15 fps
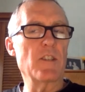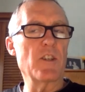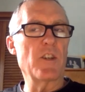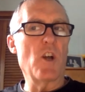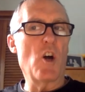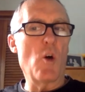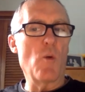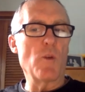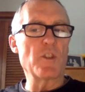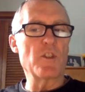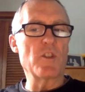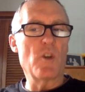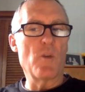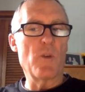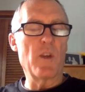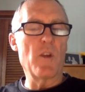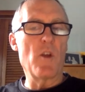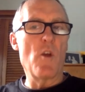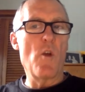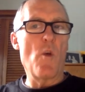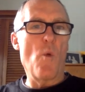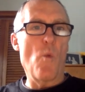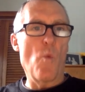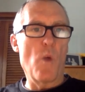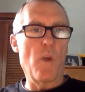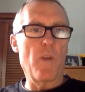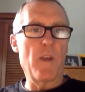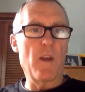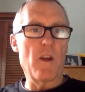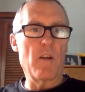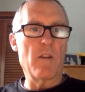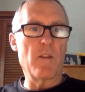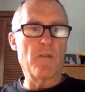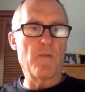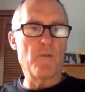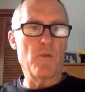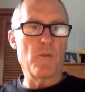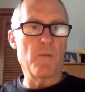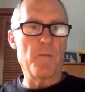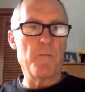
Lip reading: and always knowing where they are in the form.